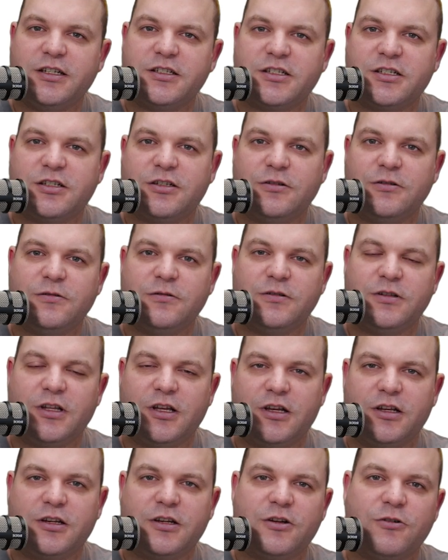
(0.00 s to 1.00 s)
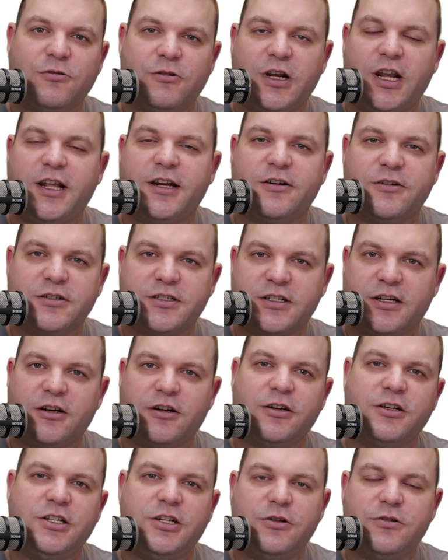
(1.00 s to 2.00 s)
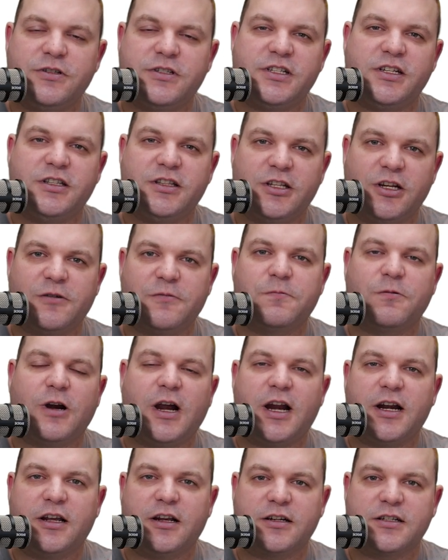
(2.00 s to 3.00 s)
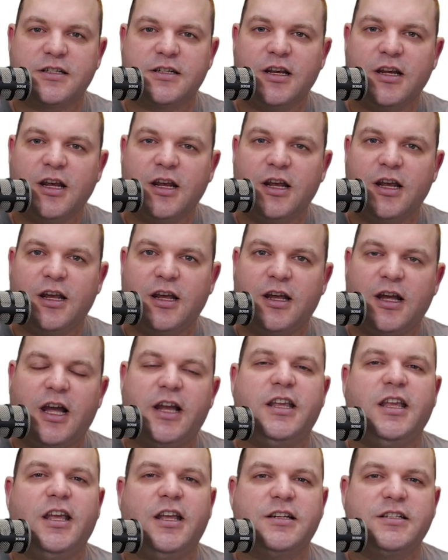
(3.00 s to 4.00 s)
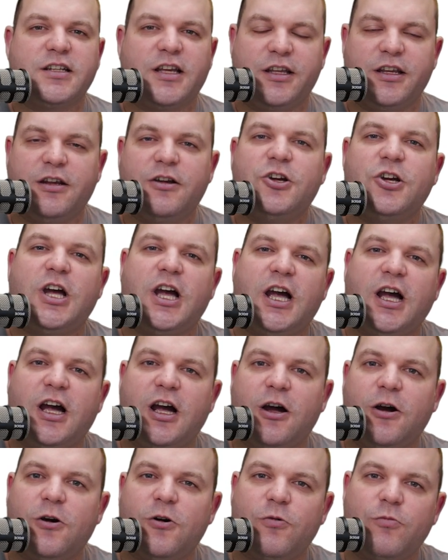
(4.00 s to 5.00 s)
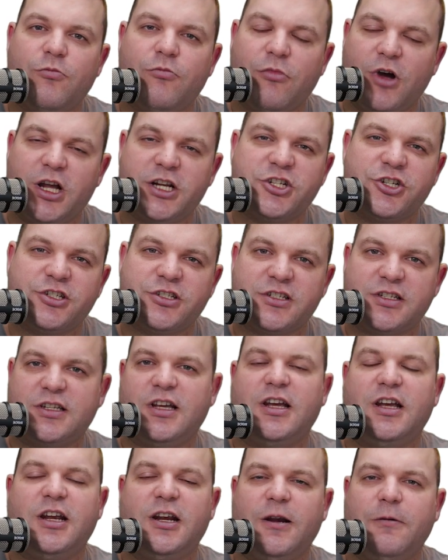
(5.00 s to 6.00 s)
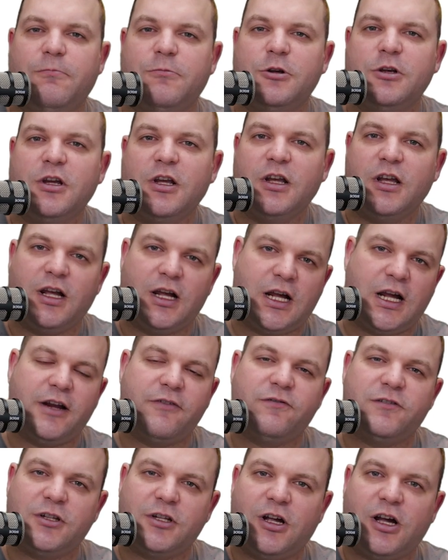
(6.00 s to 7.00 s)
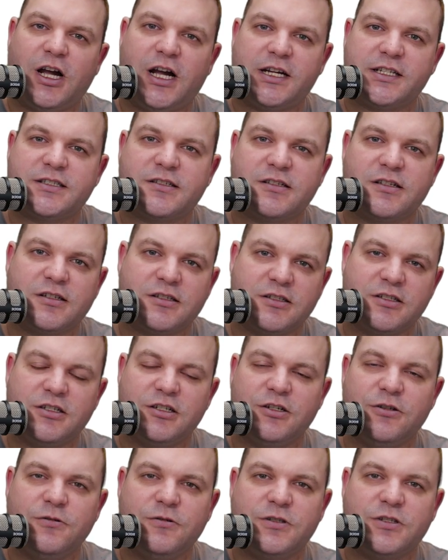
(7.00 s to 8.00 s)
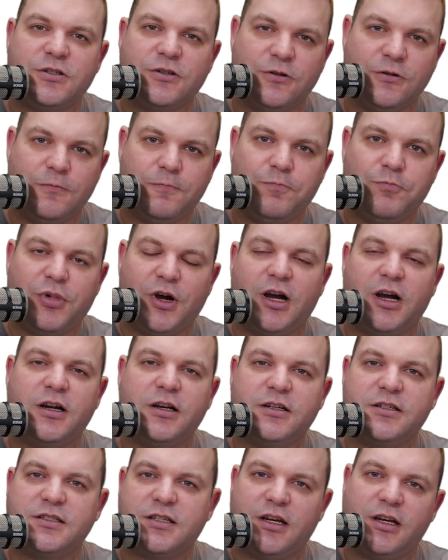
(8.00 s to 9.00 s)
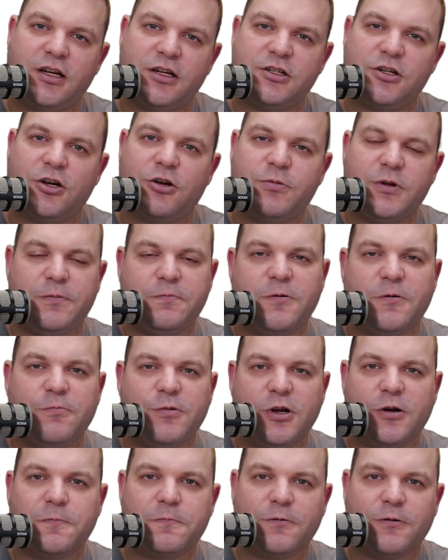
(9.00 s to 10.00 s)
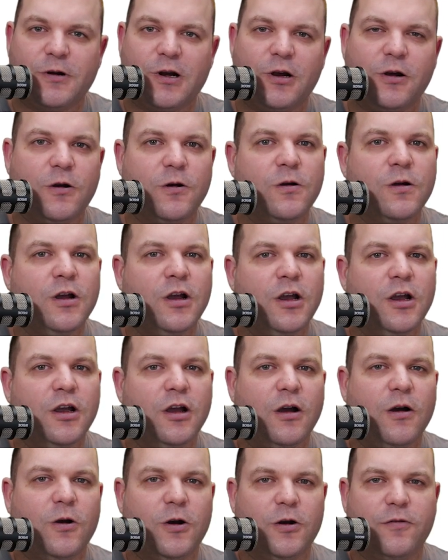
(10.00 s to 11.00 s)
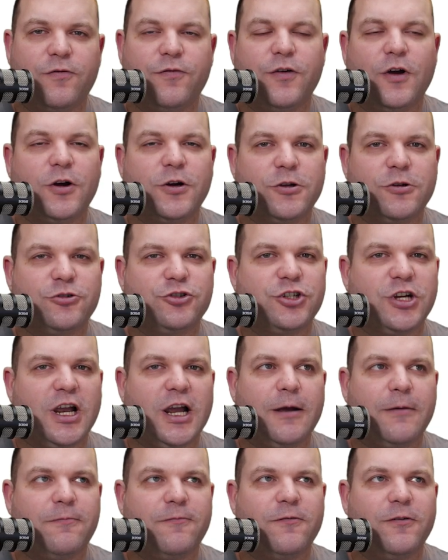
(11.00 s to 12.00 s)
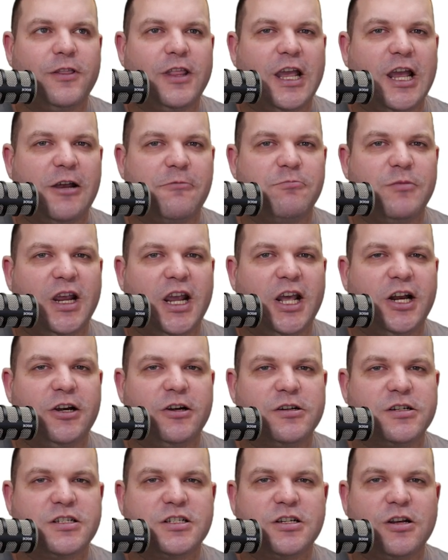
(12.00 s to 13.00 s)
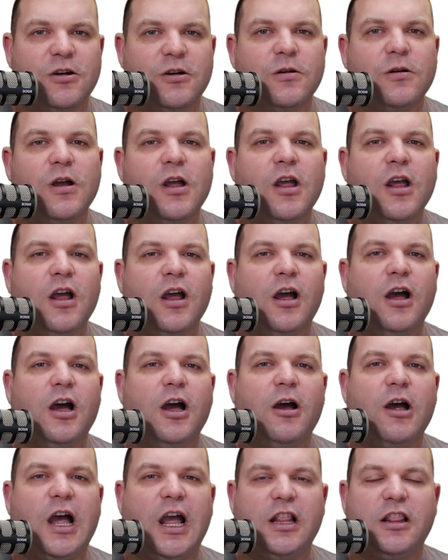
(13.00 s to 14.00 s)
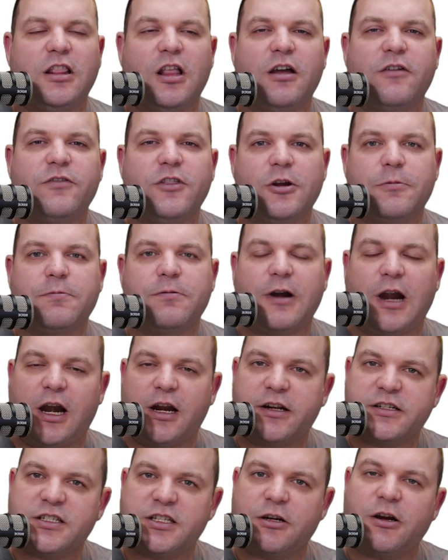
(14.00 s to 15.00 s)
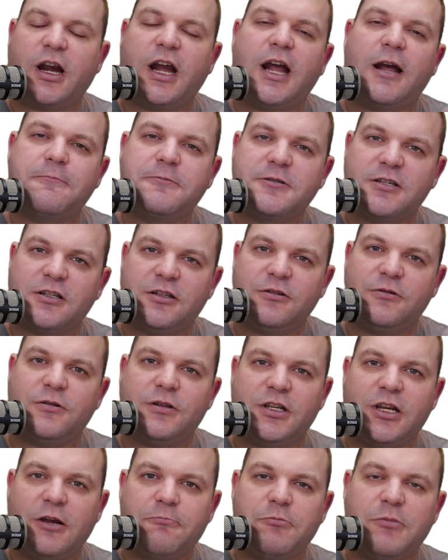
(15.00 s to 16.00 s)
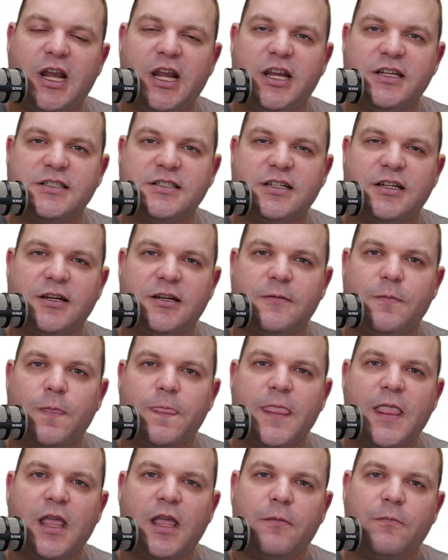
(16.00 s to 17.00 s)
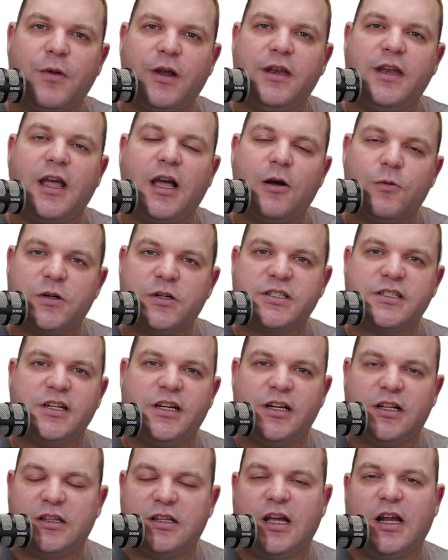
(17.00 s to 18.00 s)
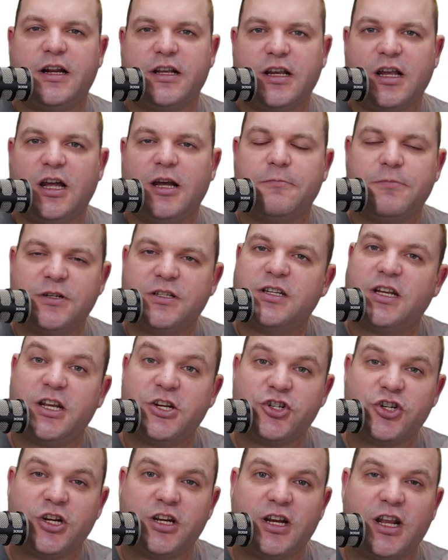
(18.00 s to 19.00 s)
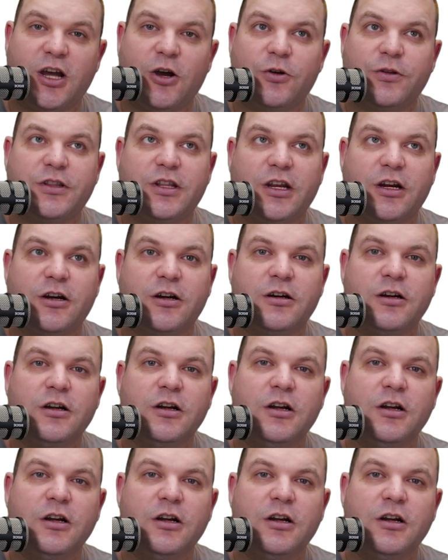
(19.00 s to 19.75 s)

to the creators that are using their products. I can't tell you how much time I've lost due to bugs in Adobe Premiere Pro or Photoshop for that matter. So I love their products. They're absolutely amazing. But now we're seeing a lot of competition out there